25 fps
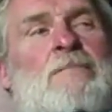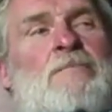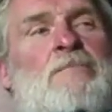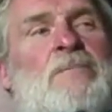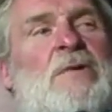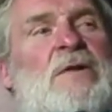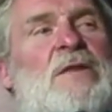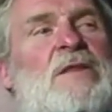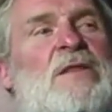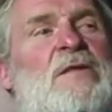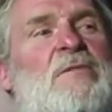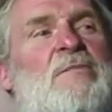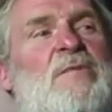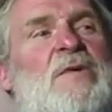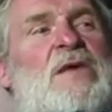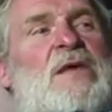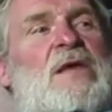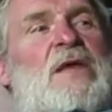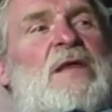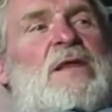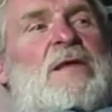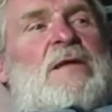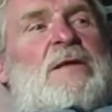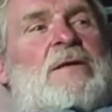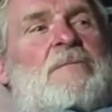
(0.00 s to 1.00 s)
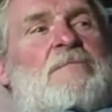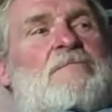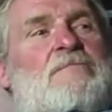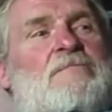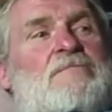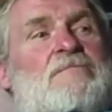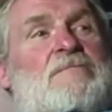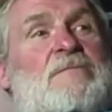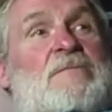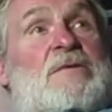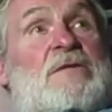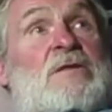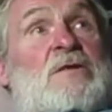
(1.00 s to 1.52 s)
But in the beginning,
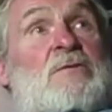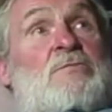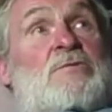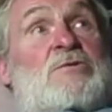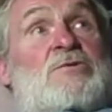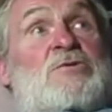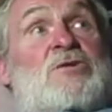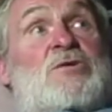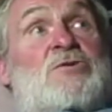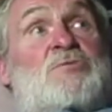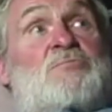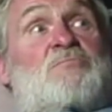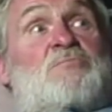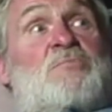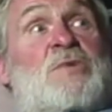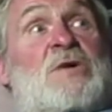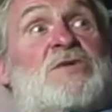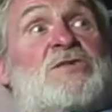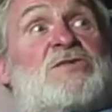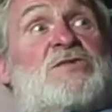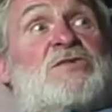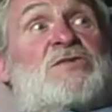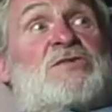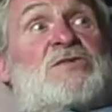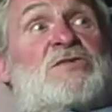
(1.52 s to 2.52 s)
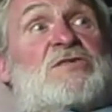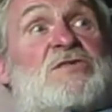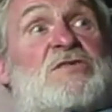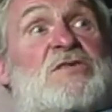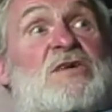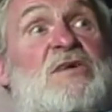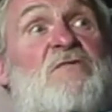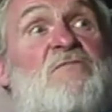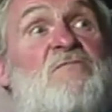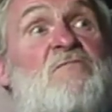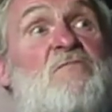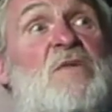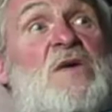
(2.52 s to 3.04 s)
it was just pictures
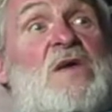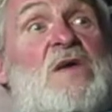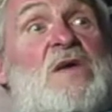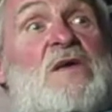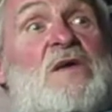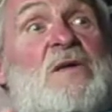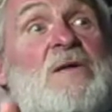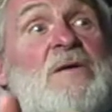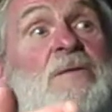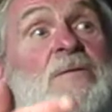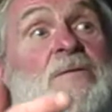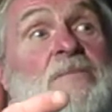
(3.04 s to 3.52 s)
of me,